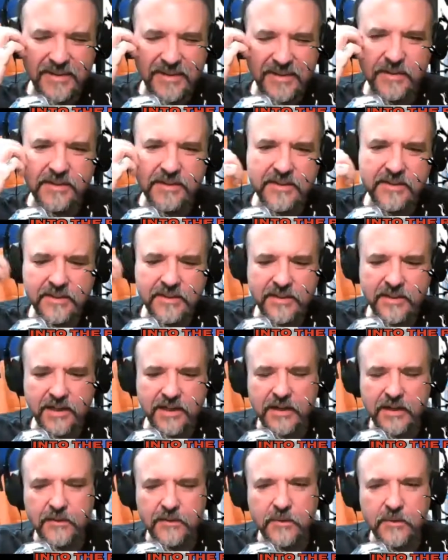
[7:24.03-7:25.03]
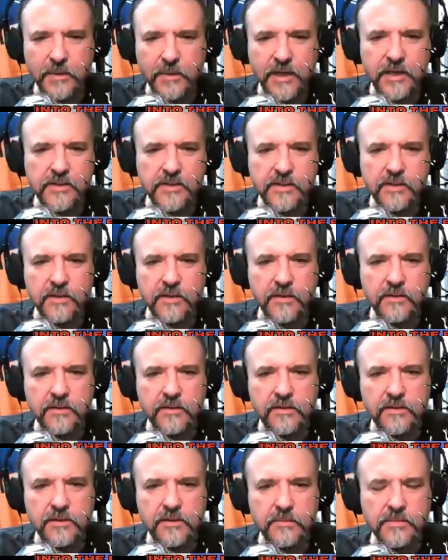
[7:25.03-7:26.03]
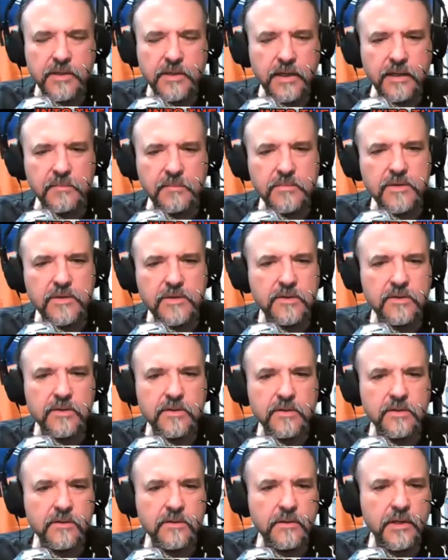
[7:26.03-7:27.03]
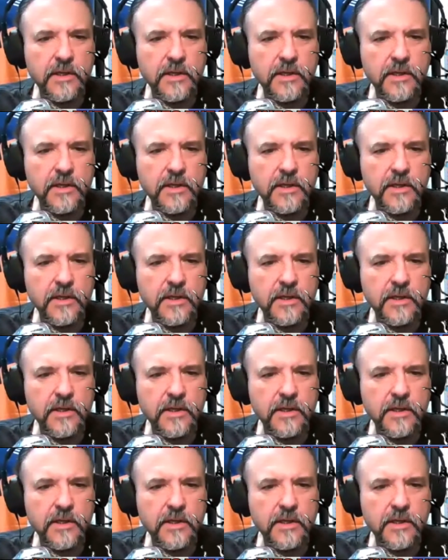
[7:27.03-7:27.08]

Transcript: It's kind of amazing. Sometimes you'll